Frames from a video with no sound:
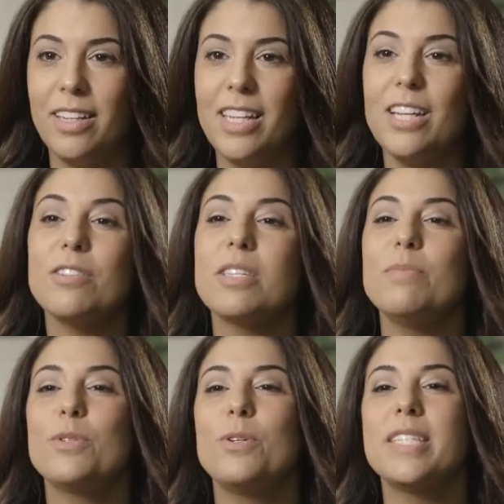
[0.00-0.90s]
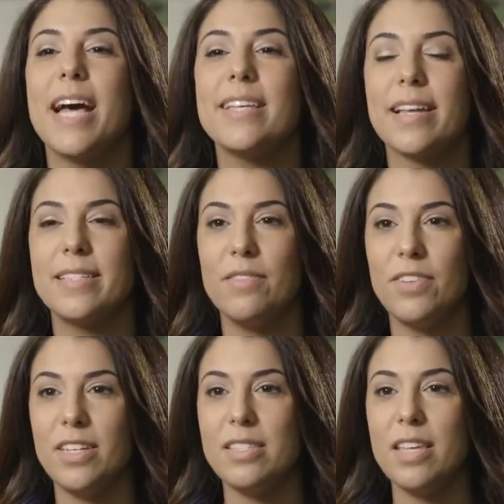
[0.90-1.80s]
Here are some dual task
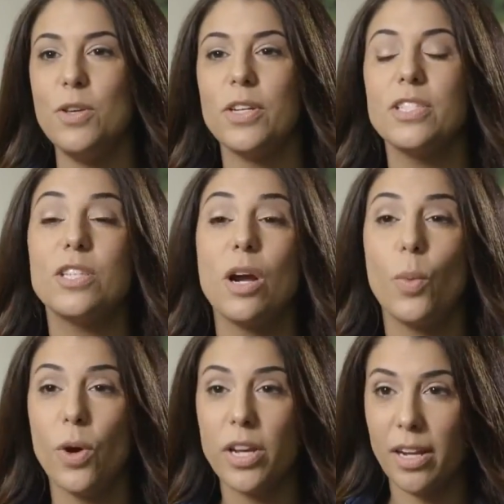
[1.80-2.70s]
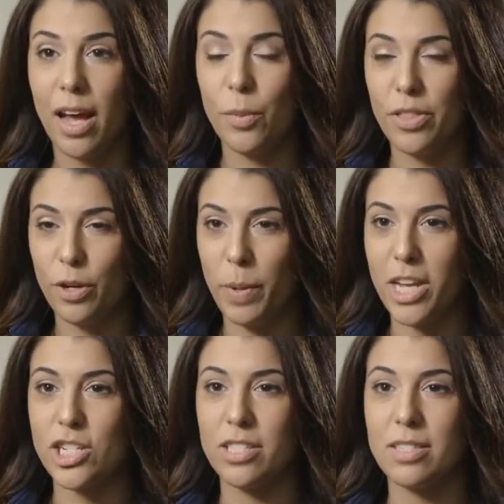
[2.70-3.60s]
activities that you can start working on with your
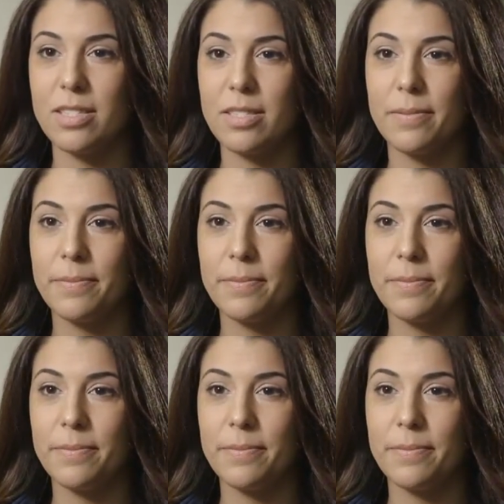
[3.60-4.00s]
patients.